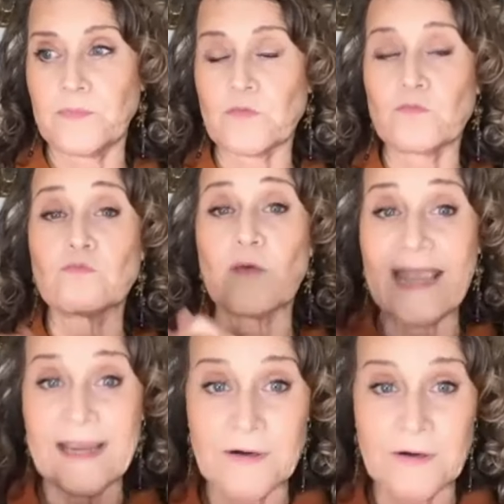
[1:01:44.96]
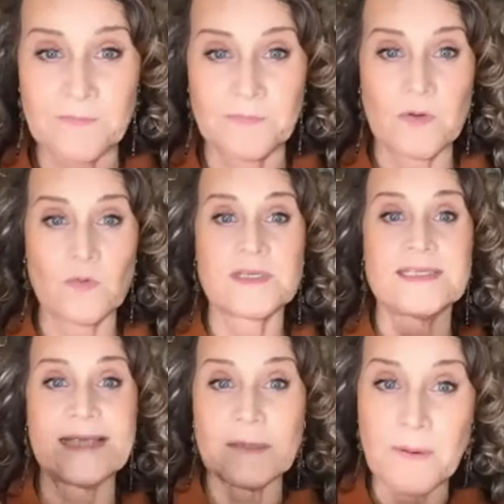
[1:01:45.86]
rare or
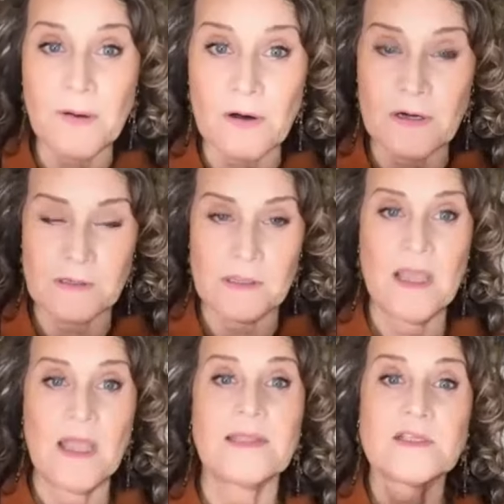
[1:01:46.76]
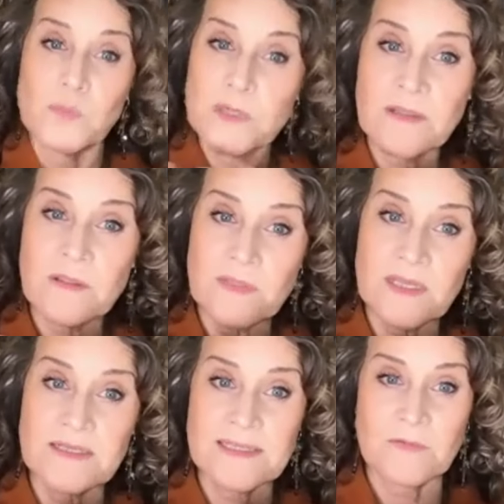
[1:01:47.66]
set apart. That's one of the
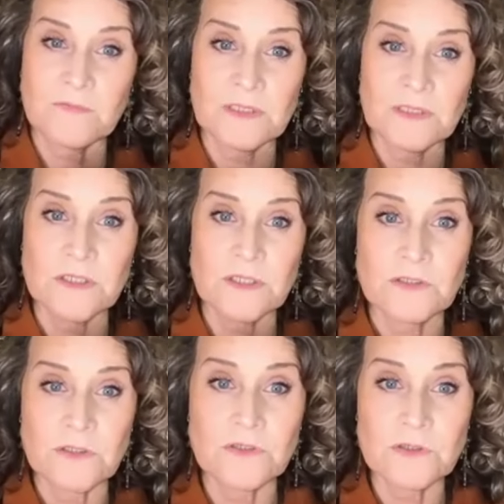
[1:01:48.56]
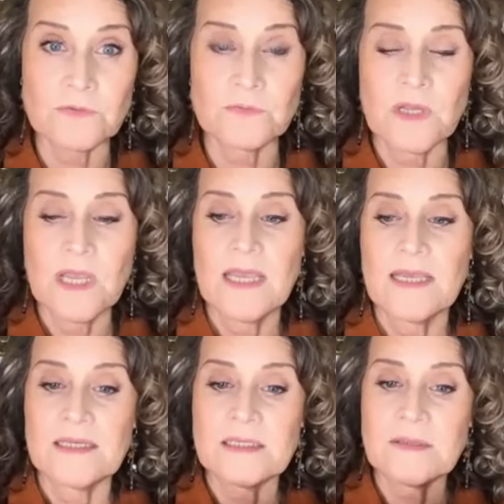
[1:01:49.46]
things that religions do,
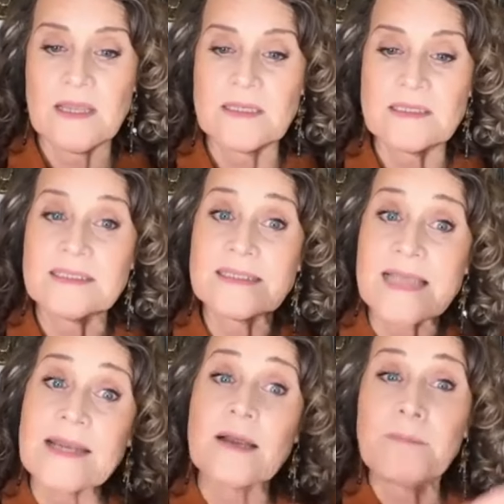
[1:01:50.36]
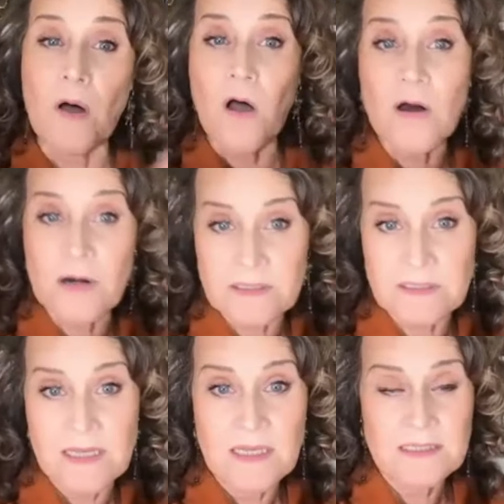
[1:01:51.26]
is set
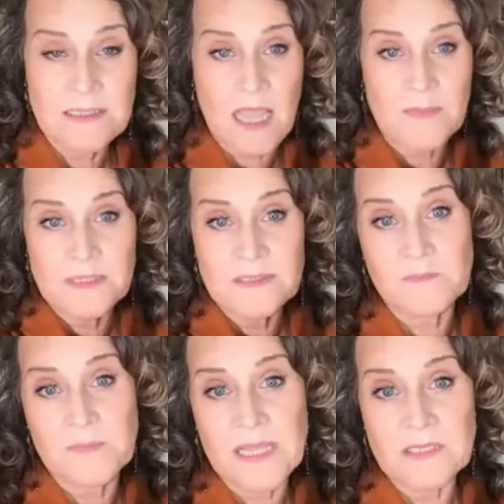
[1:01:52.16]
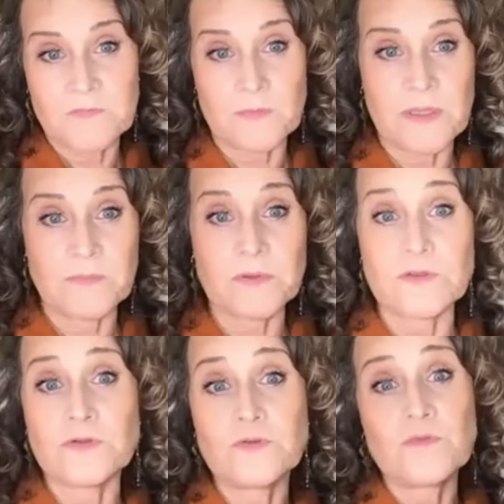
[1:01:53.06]
apart time and space for people
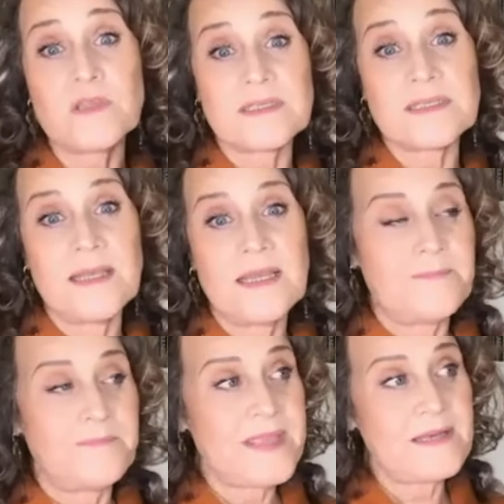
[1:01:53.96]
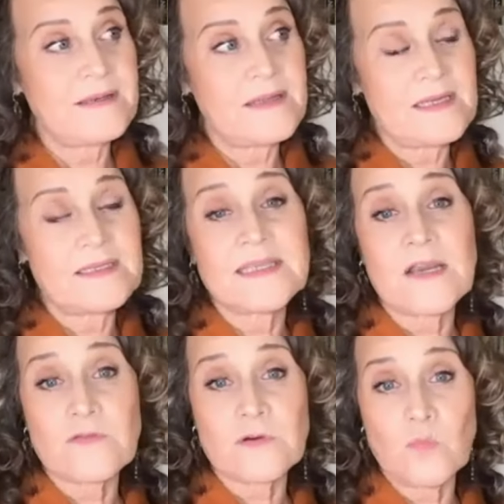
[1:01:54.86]
to do this in
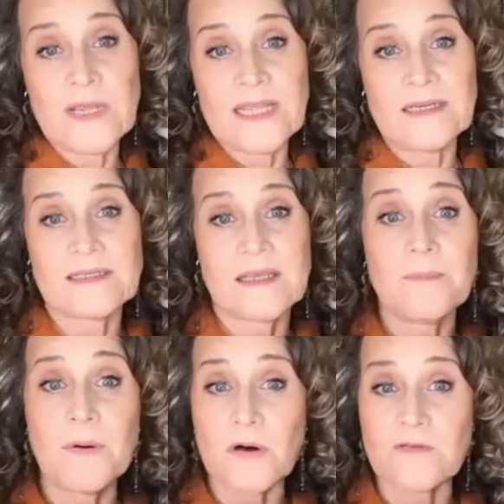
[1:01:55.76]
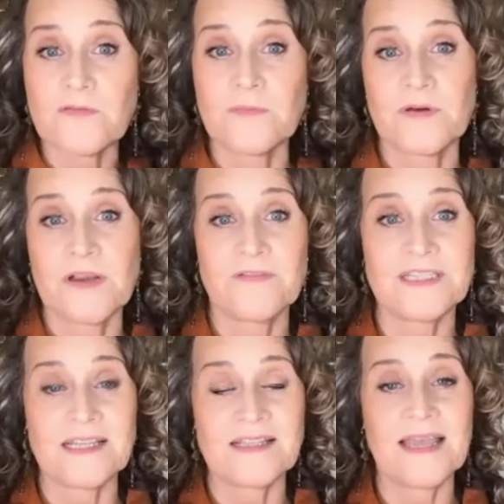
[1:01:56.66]
sacred ways apart from their
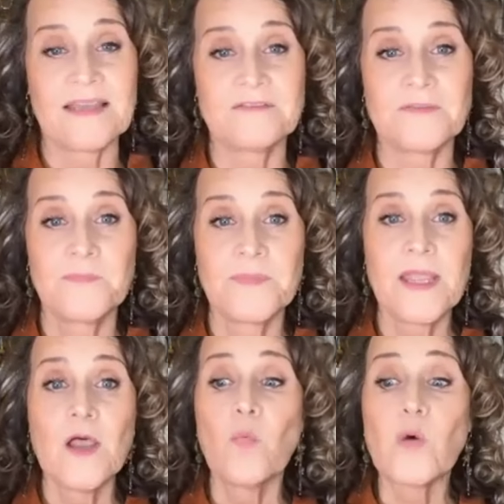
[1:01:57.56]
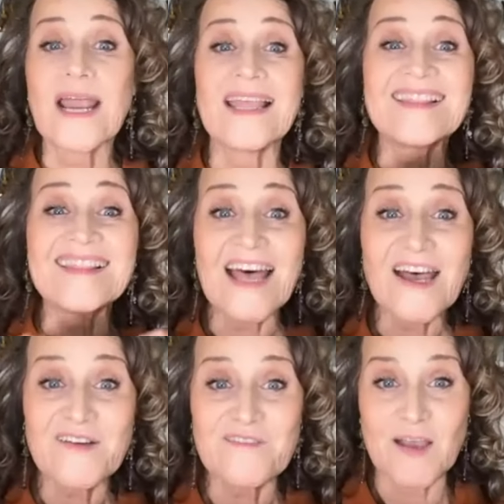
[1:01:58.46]
everyday life. What I
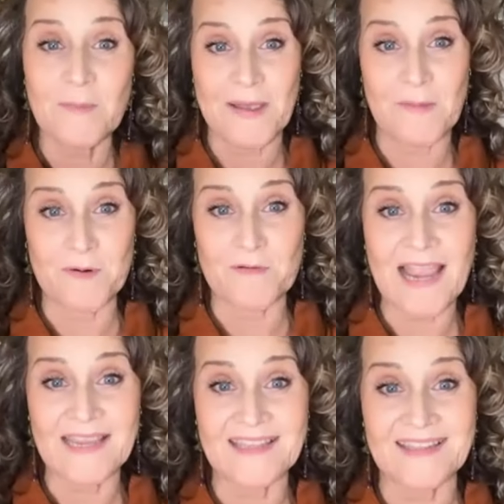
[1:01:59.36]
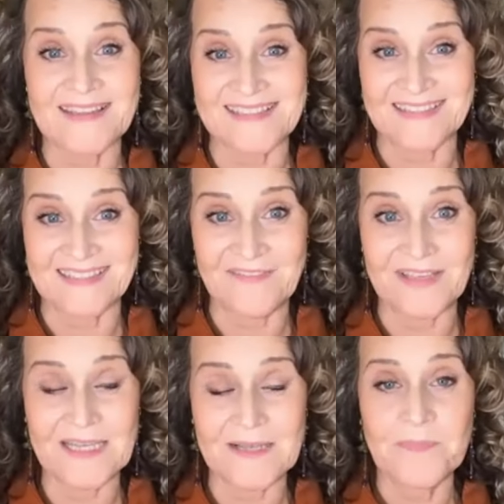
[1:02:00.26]
love about miraculous
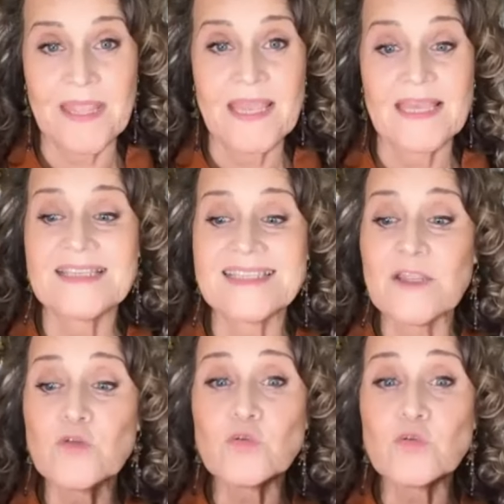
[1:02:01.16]
living is that you